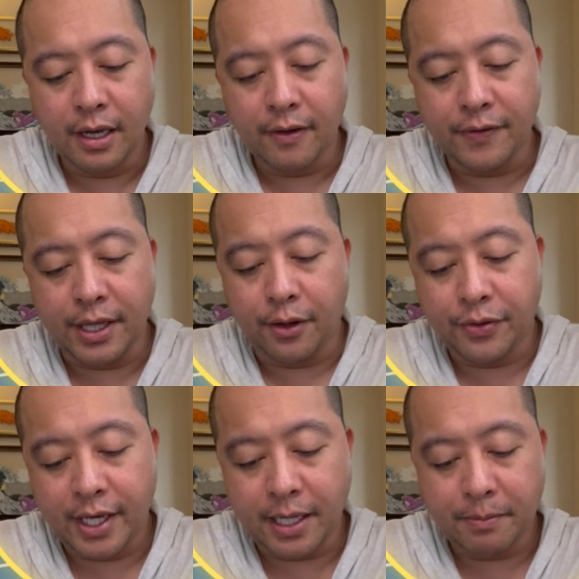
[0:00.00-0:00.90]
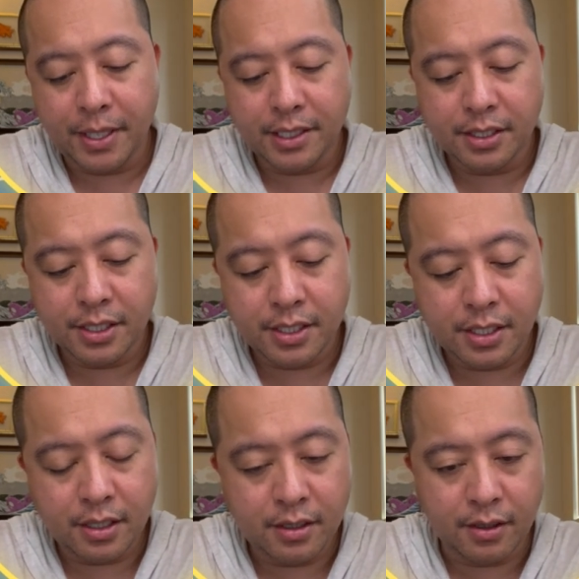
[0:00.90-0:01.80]
Fill out that bench,
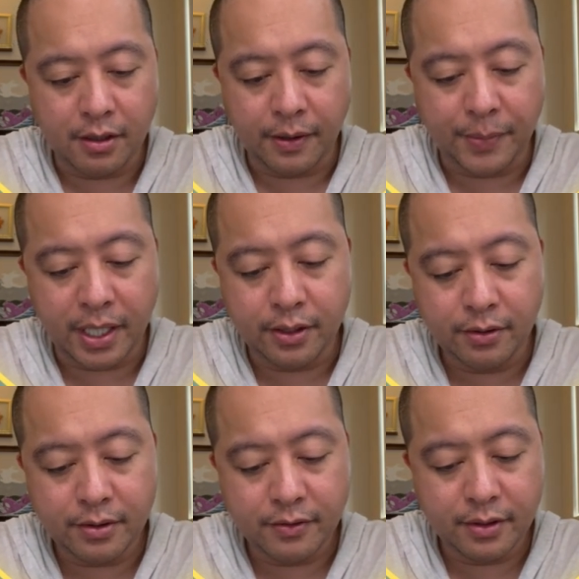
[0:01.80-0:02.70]
but I don't